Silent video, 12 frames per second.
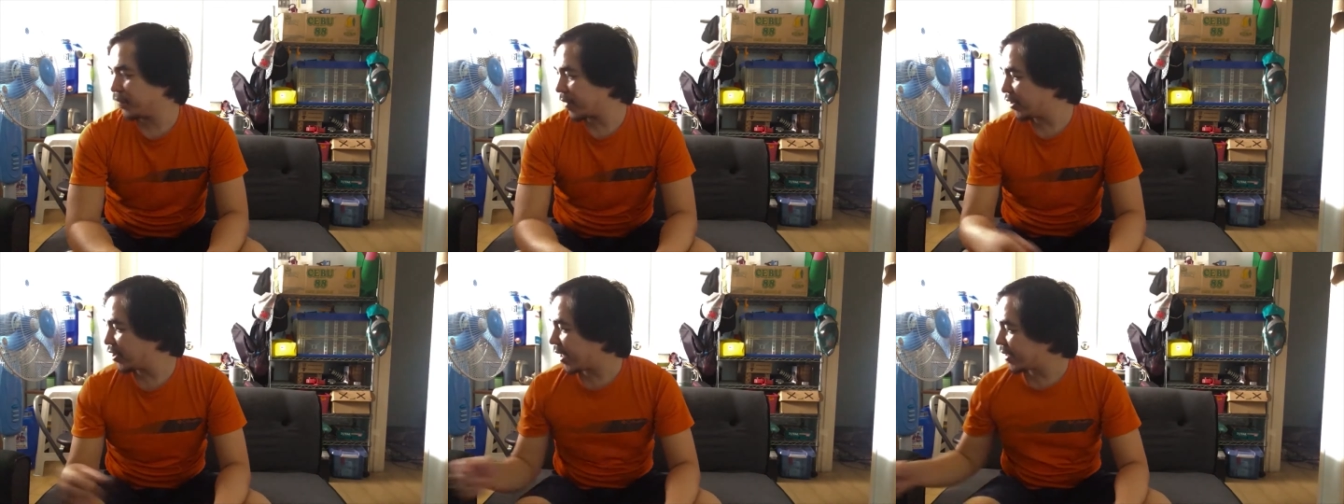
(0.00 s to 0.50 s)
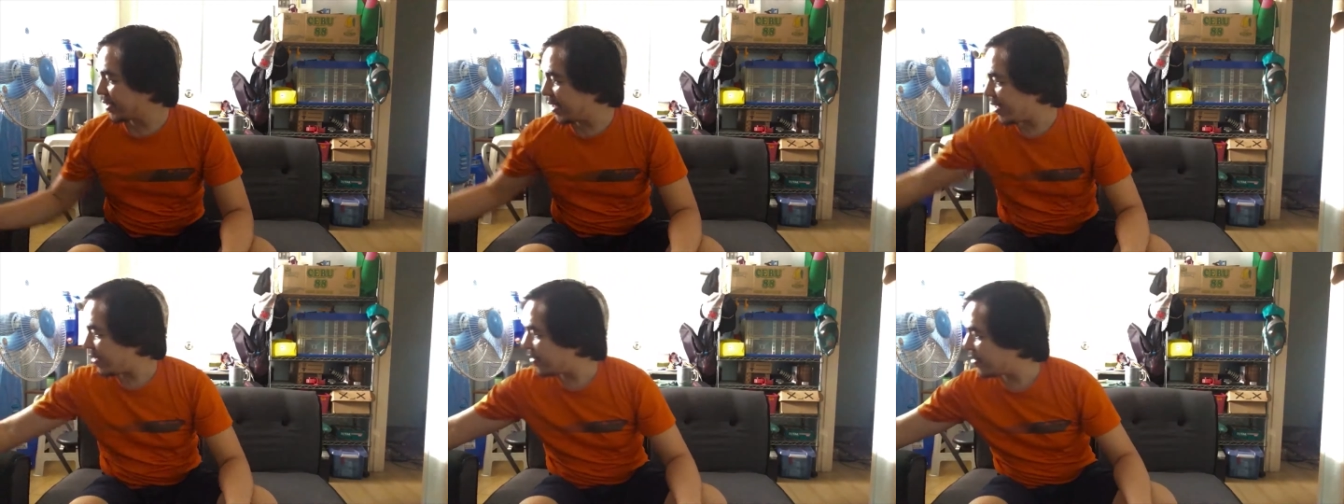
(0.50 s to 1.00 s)
Jack
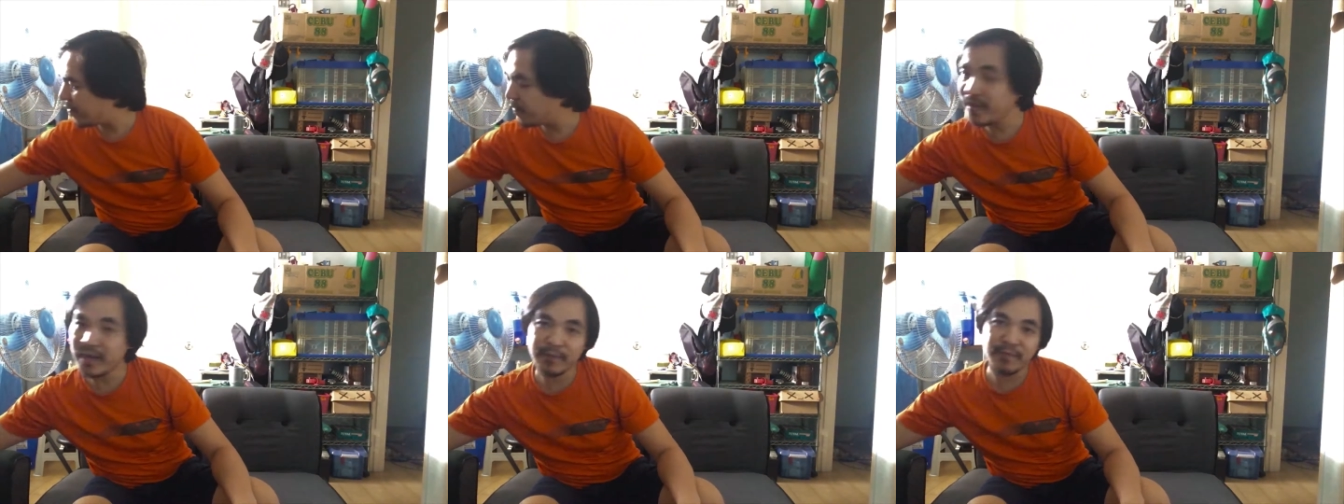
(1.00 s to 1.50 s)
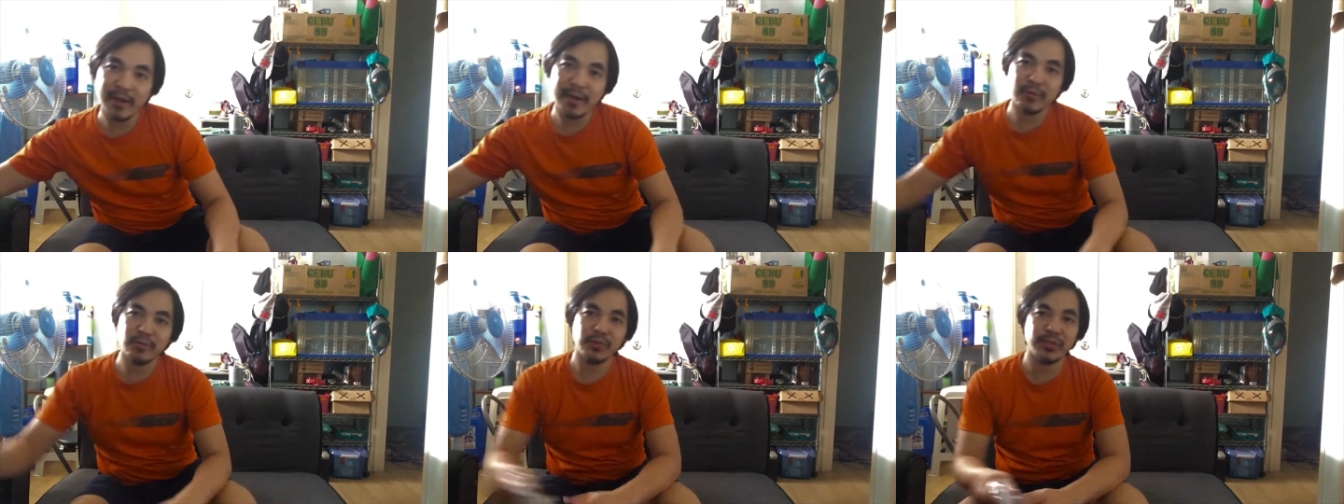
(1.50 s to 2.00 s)
Xie of Makerfire,
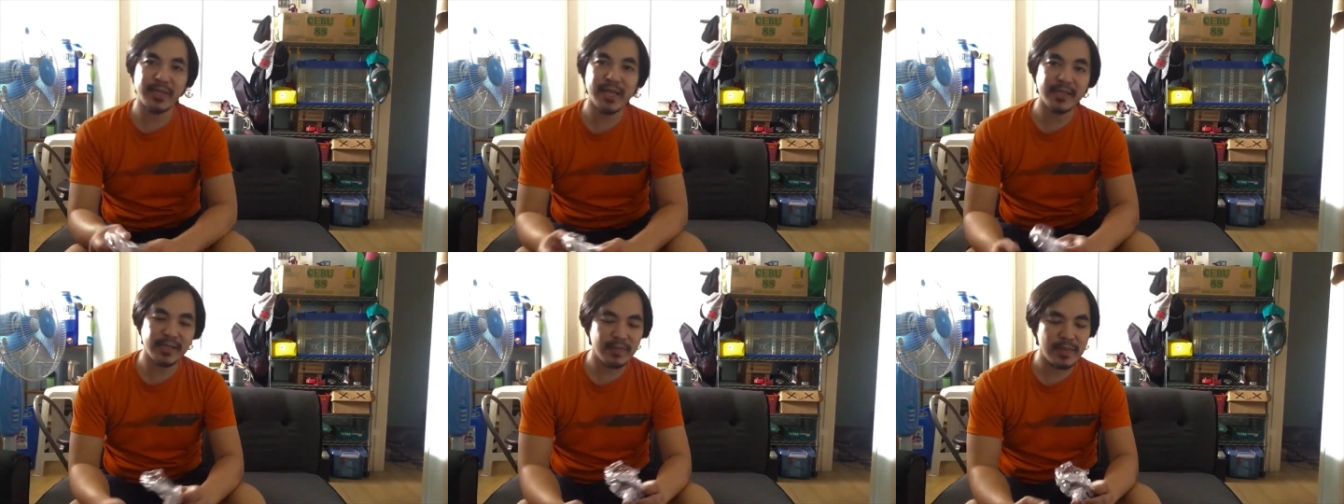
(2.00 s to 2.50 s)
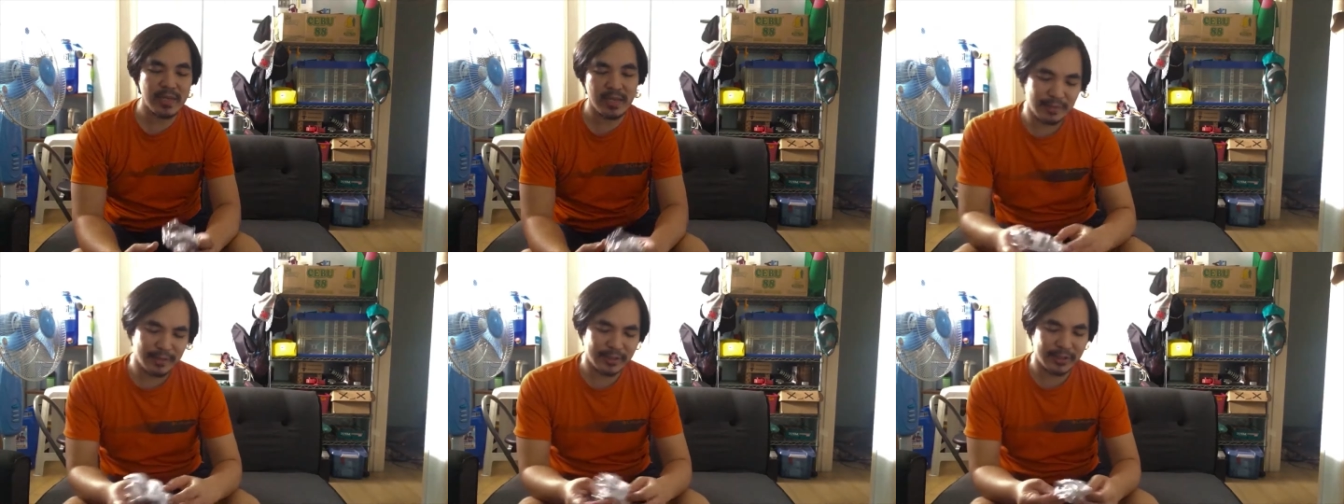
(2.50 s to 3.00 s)
who sent me,
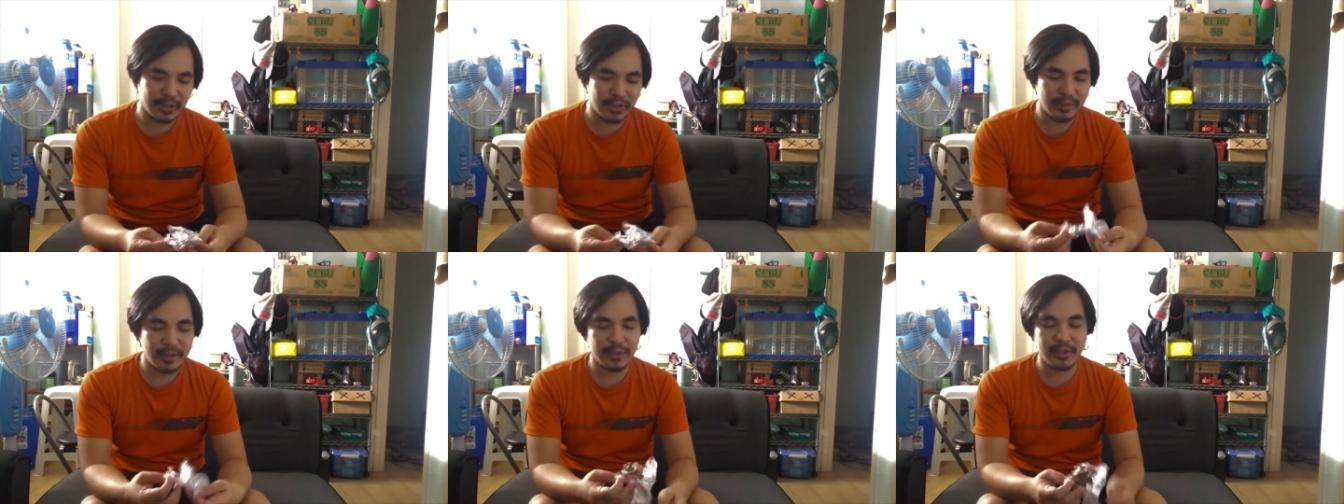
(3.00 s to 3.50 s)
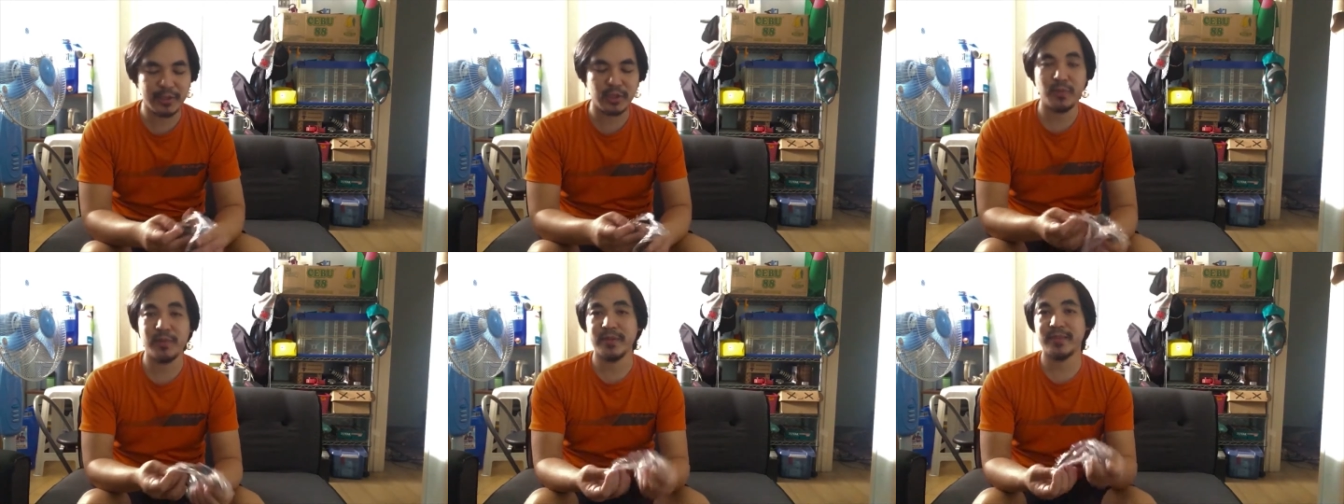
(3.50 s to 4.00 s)
let's open
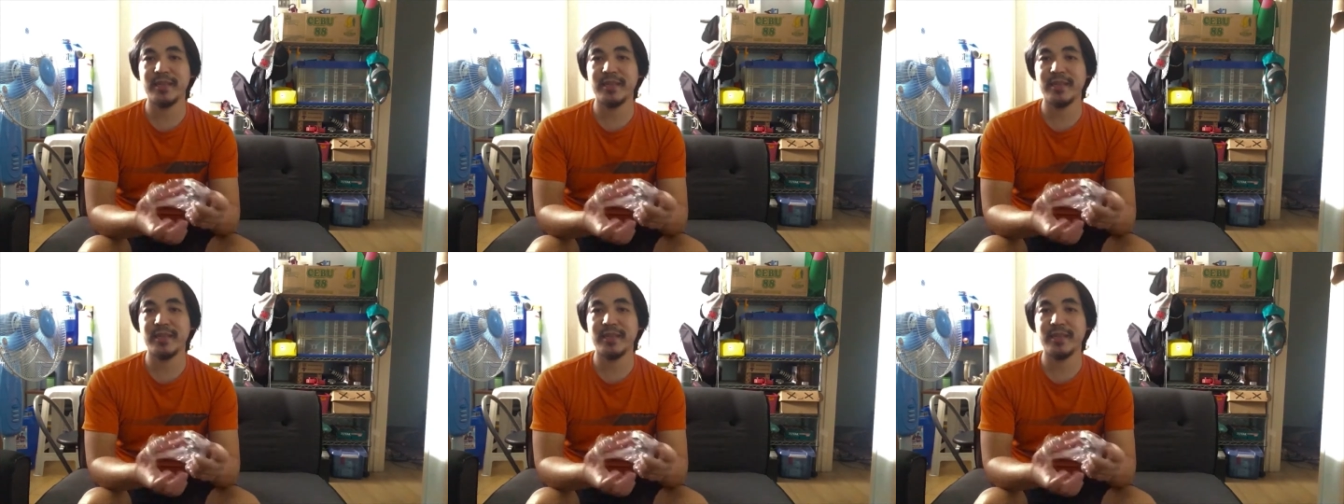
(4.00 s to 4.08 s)
it.